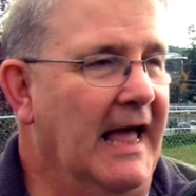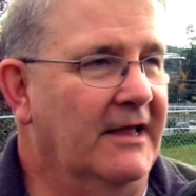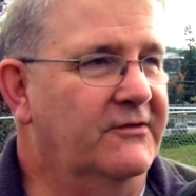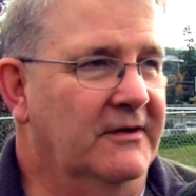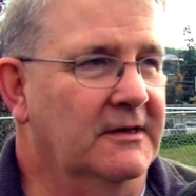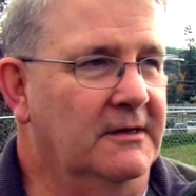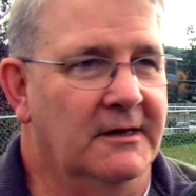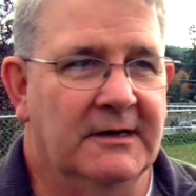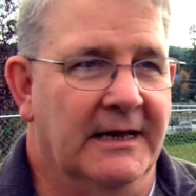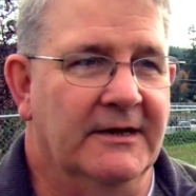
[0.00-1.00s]
and seeing
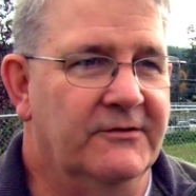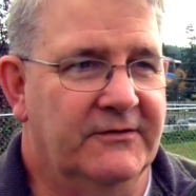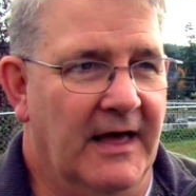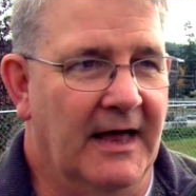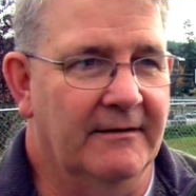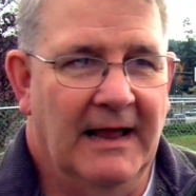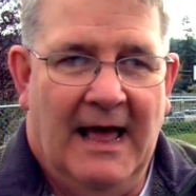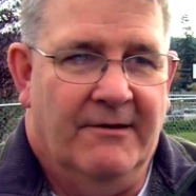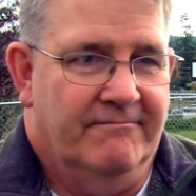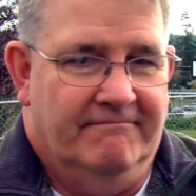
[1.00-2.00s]
little kids that
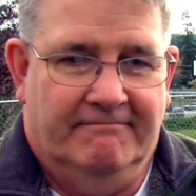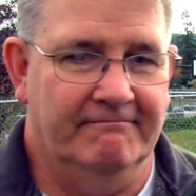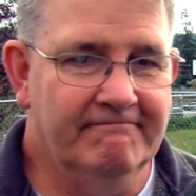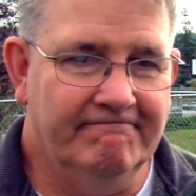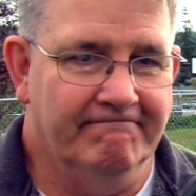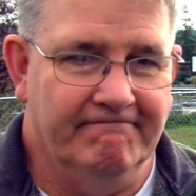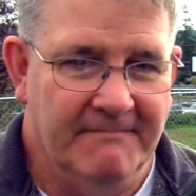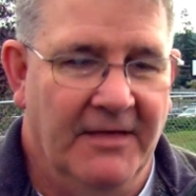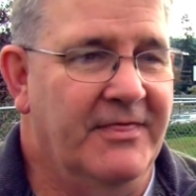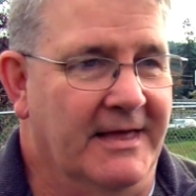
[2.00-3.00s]
had
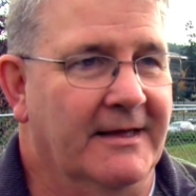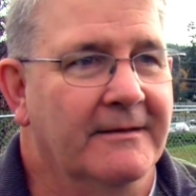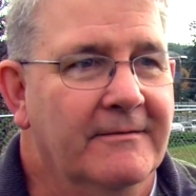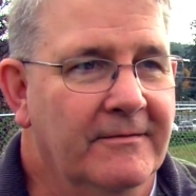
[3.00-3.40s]
nothing